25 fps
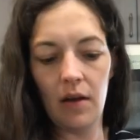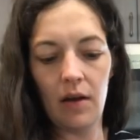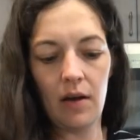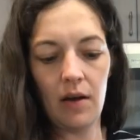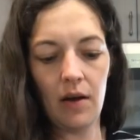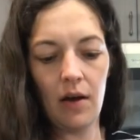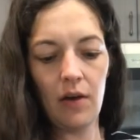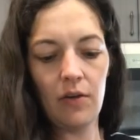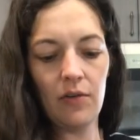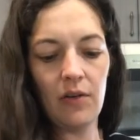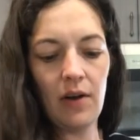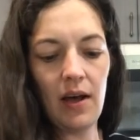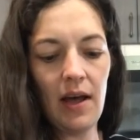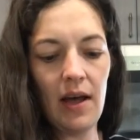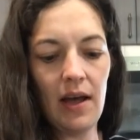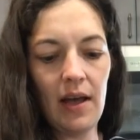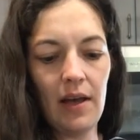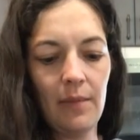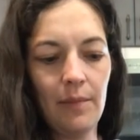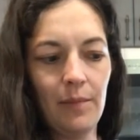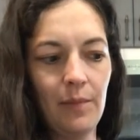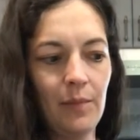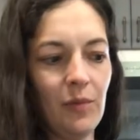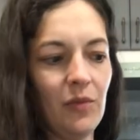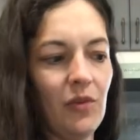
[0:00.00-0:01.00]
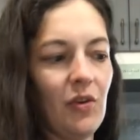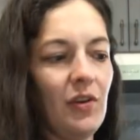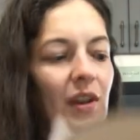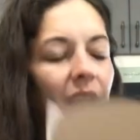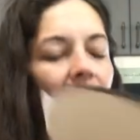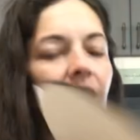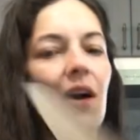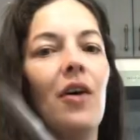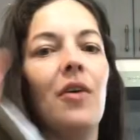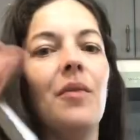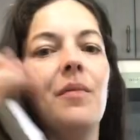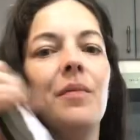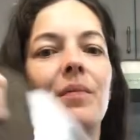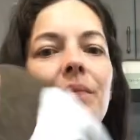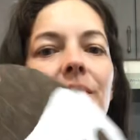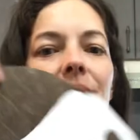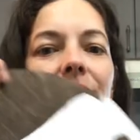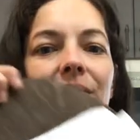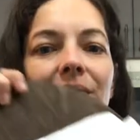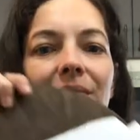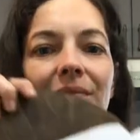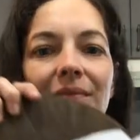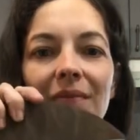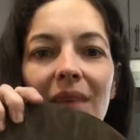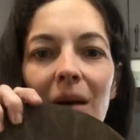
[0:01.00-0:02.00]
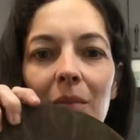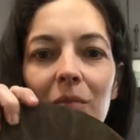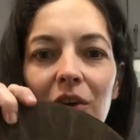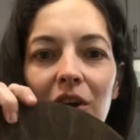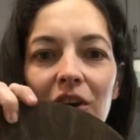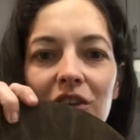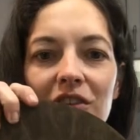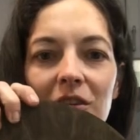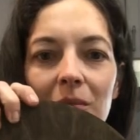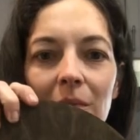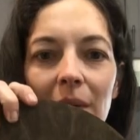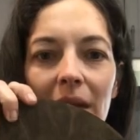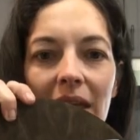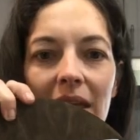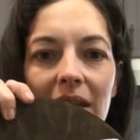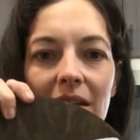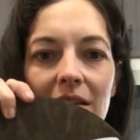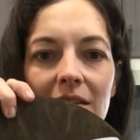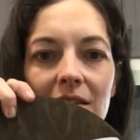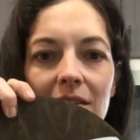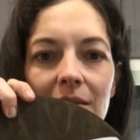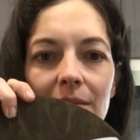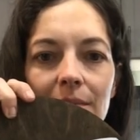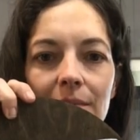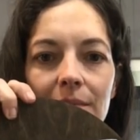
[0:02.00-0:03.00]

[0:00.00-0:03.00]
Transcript: All right, so now I'm good to paint.